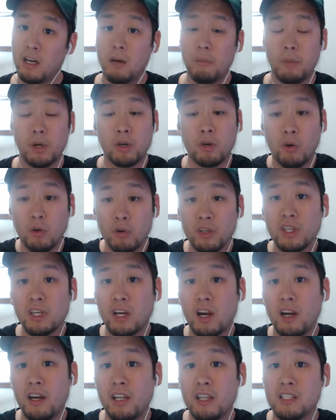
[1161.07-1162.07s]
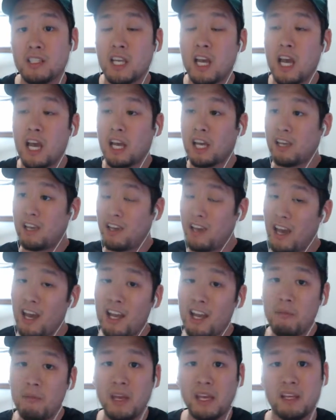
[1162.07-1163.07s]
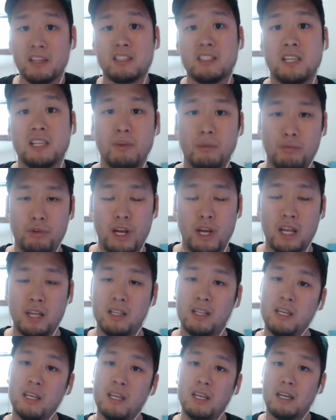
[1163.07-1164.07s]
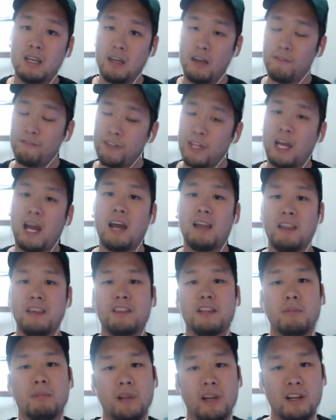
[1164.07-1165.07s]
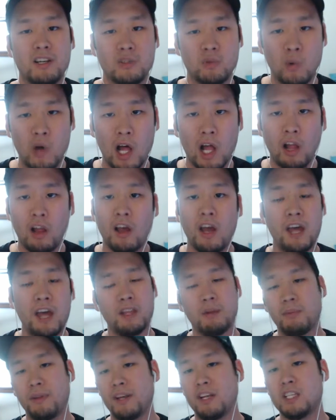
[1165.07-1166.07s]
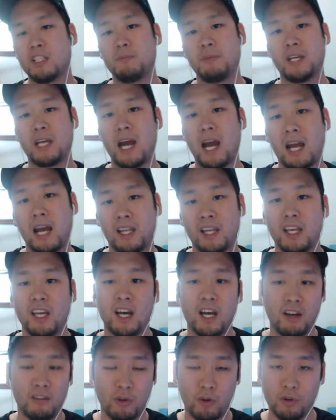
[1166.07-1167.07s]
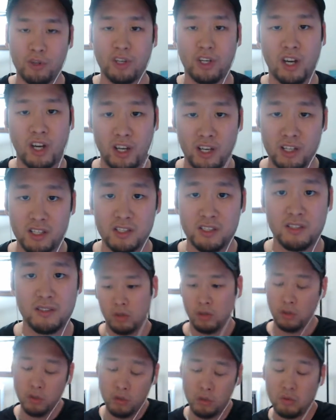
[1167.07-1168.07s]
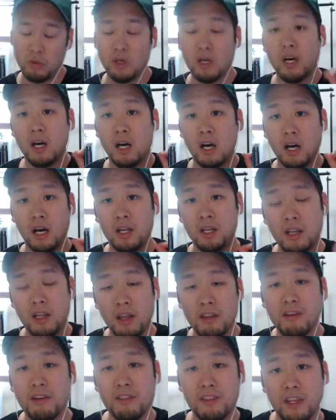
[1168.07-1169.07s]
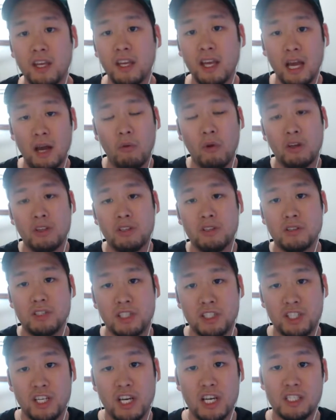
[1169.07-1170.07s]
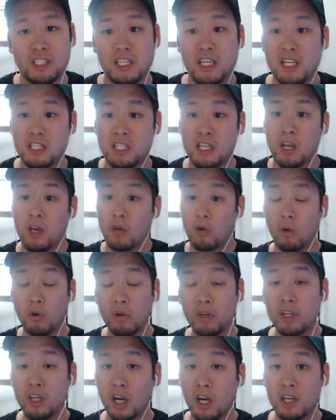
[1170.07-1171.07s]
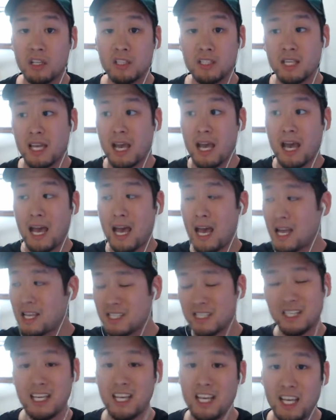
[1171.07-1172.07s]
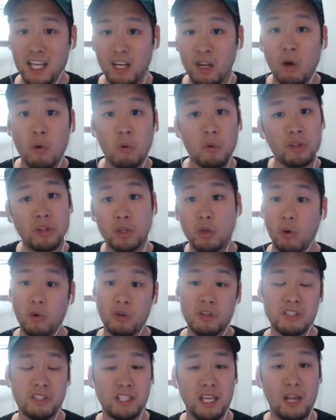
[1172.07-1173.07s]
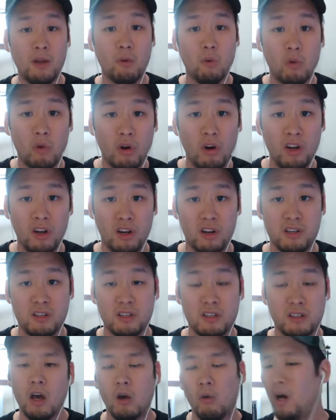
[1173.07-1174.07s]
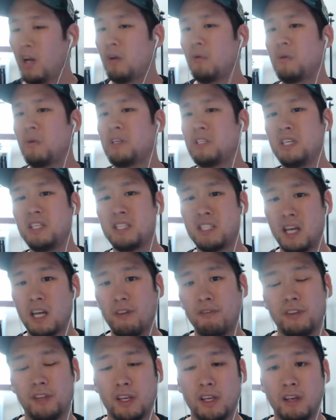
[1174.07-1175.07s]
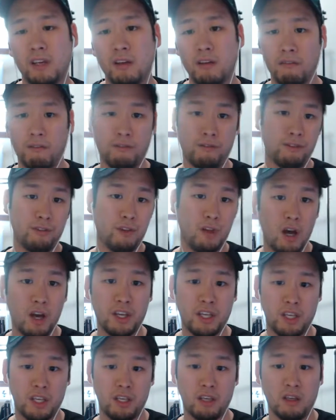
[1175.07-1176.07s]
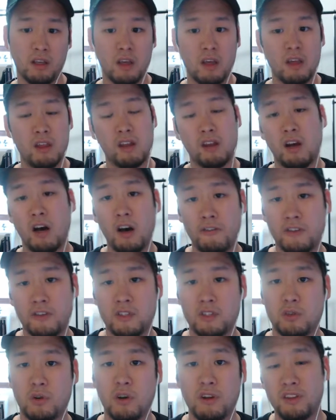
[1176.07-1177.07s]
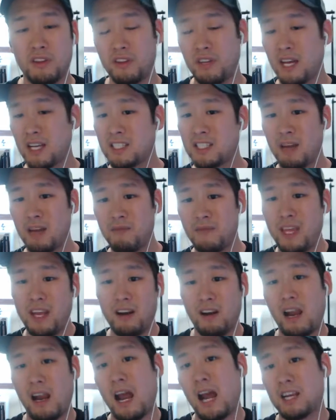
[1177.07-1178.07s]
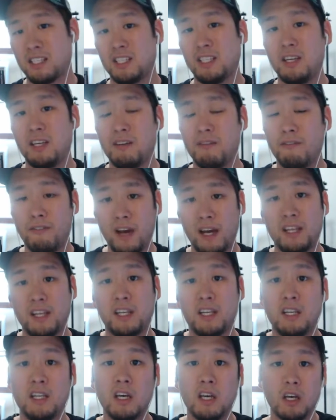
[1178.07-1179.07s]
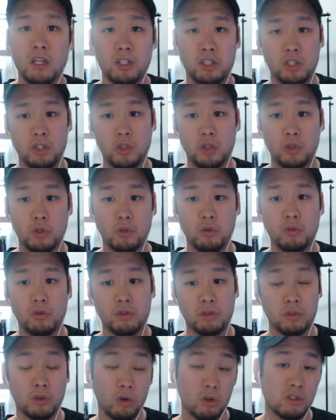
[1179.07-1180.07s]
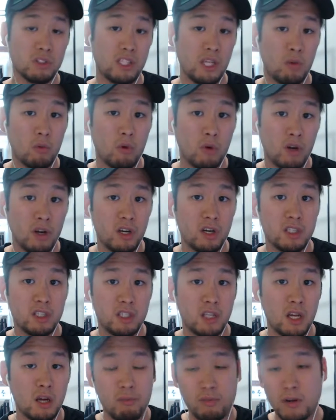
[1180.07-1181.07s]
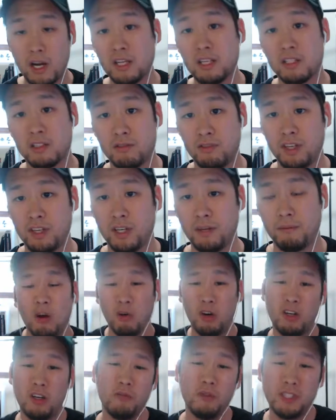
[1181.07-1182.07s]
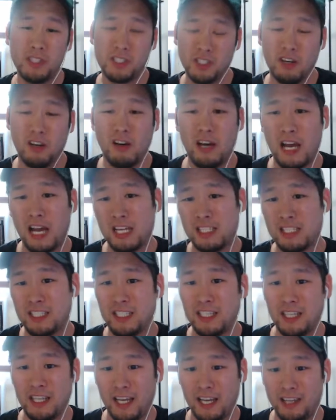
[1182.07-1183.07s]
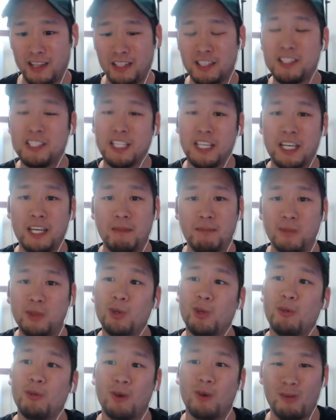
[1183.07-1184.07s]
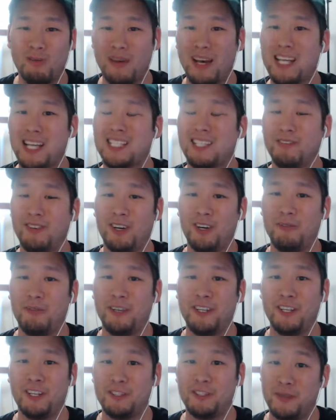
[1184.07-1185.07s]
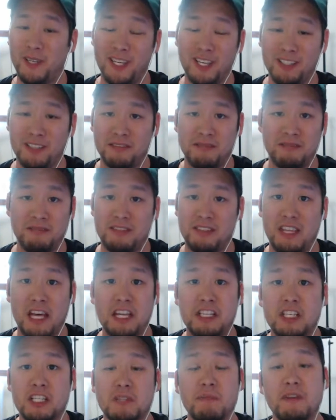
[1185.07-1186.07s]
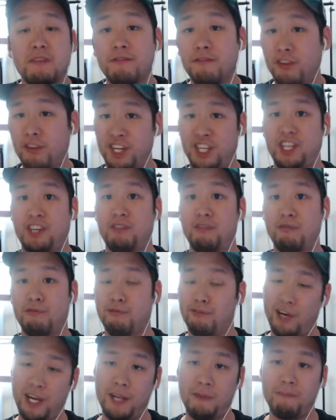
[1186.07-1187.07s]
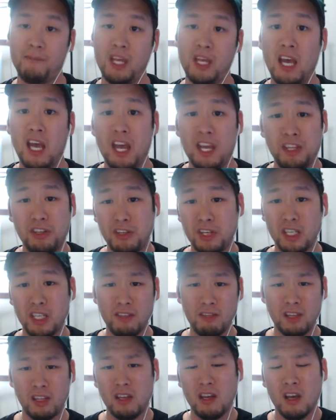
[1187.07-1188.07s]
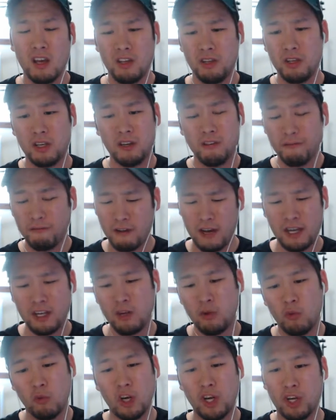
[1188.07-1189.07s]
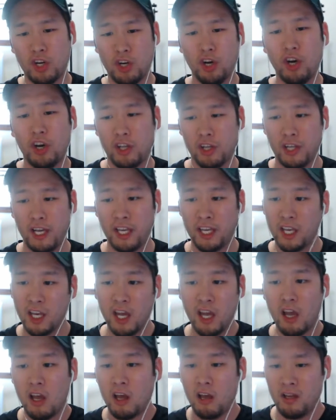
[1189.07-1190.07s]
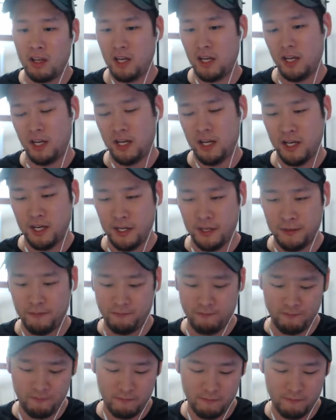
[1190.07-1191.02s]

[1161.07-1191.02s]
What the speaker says: but Golden Guardians can make us love a brand if they highlight their players well and their players speak highly of Golden Guardians. Ooh, another thing I want to suggest is Golden Guardians has an in with Golden State Warriors. Why don't we see Deftly vlogging an office tour the next time they are actually invited to the Golden State Warriors practice arena? What if we saw actually like the team doing more basketball videos, because that'd just be funny. right? And you can find a weird hook like the